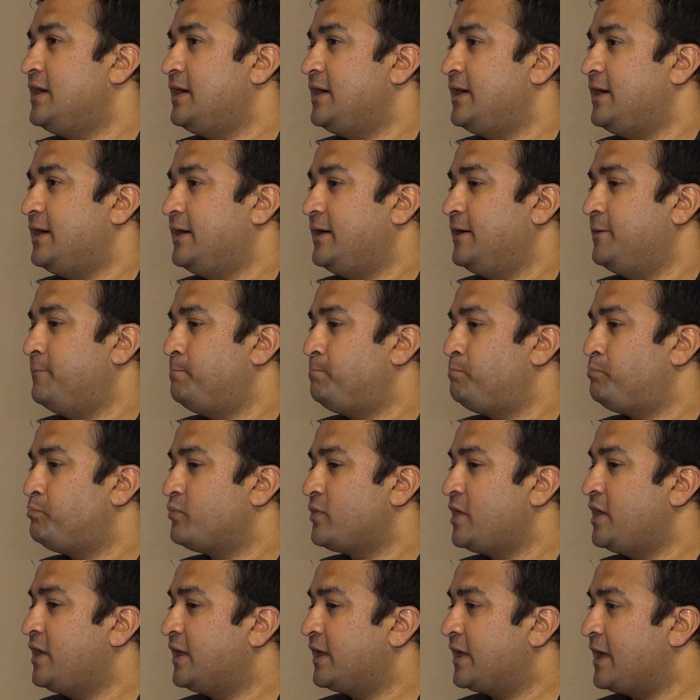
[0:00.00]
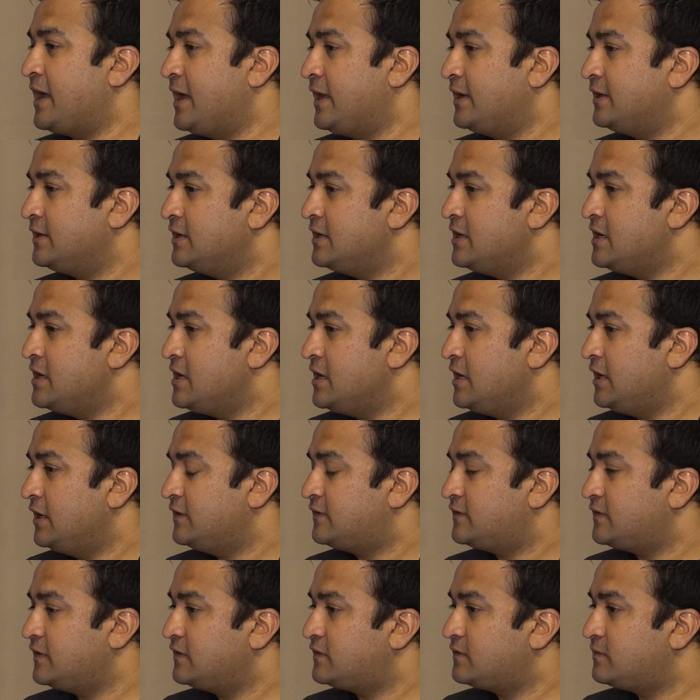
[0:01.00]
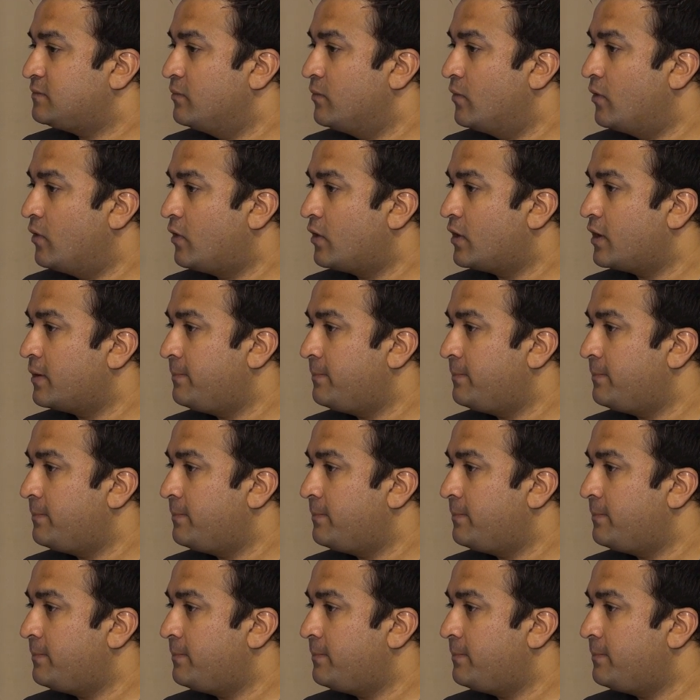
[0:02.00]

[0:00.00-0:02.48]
And again, it's more